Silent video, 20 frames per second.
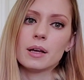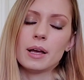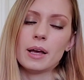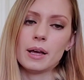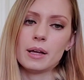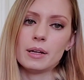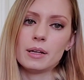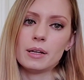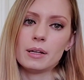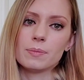
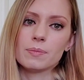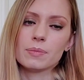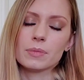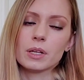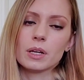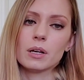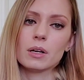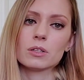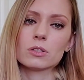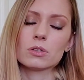Eddie.
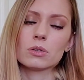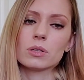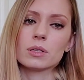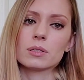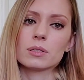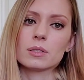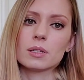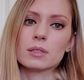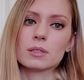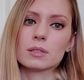So
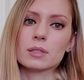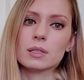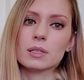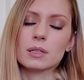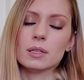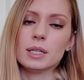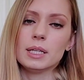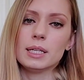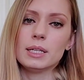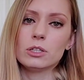this is
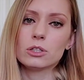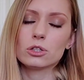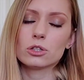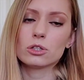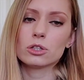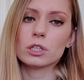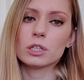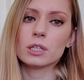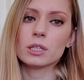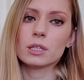E
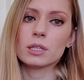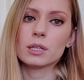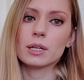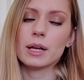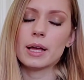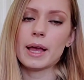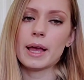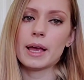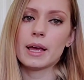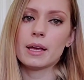string,
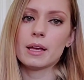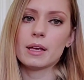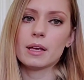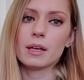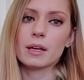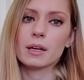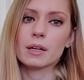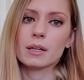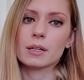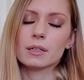
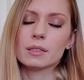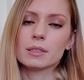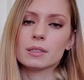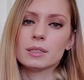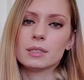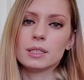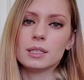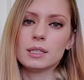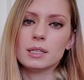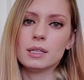A,
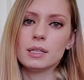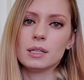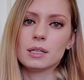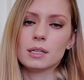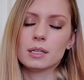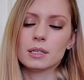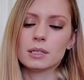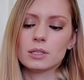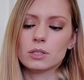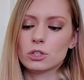D,
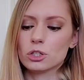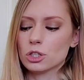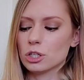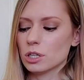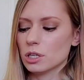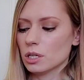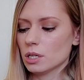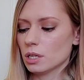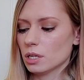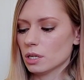
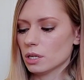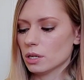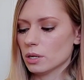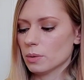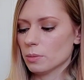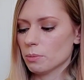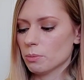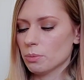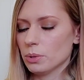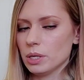G,
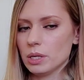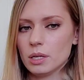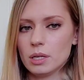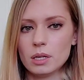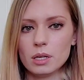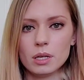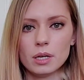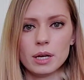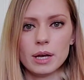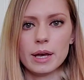B,
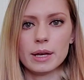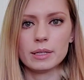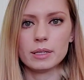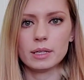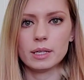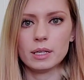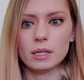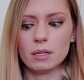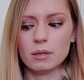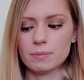
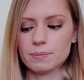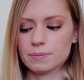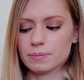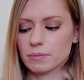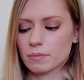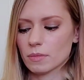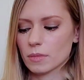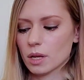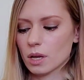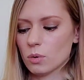and
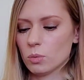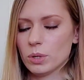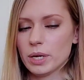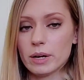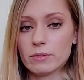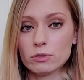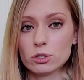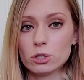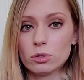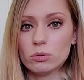E. We
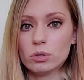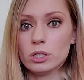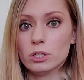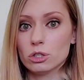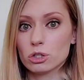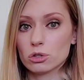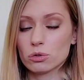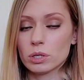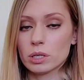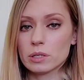have two E
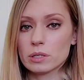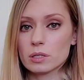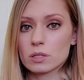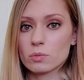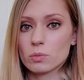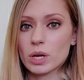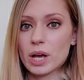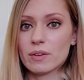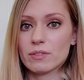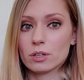strings.
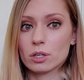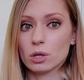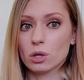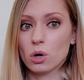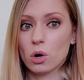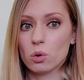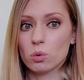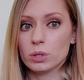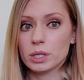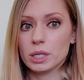We have our
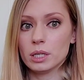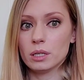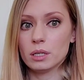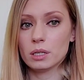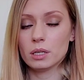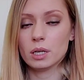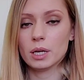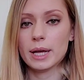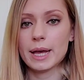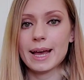low E
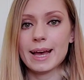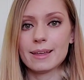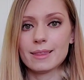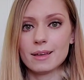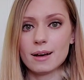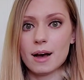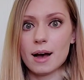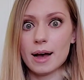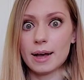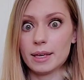and
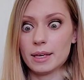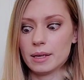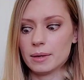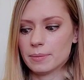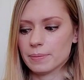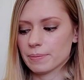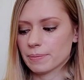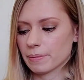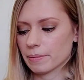the high E.